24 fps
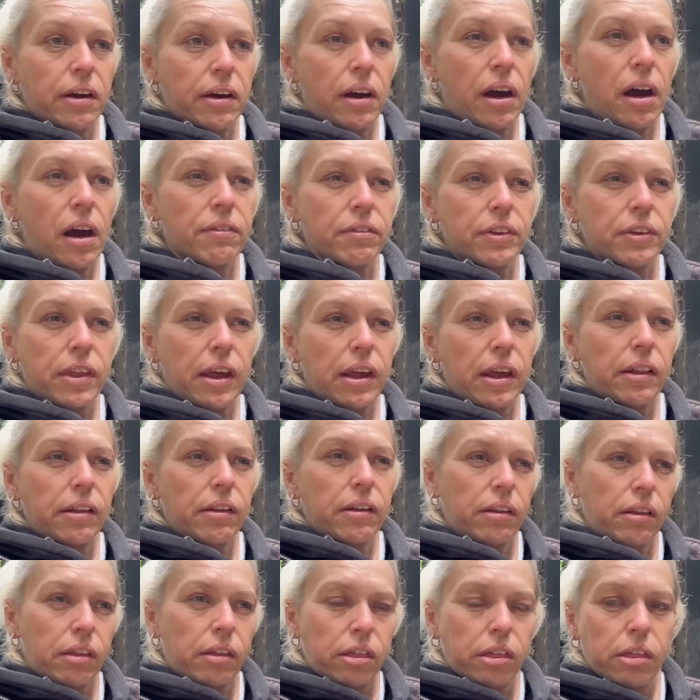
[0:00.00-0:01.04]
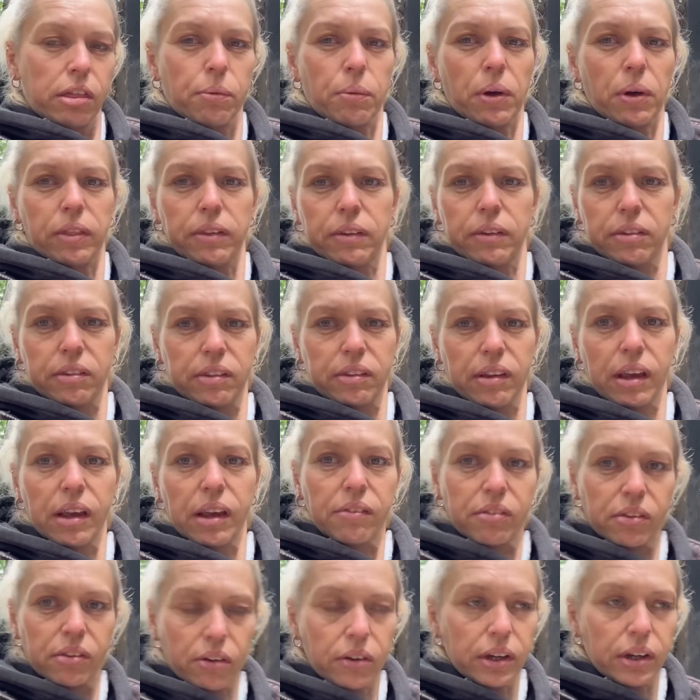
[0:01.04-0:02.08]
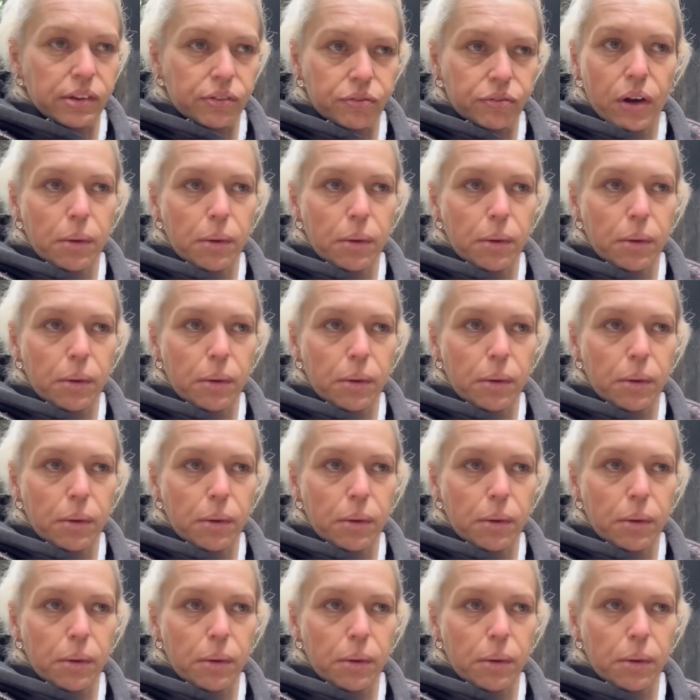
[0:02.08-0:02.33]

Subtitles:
other than the one that Steve's got his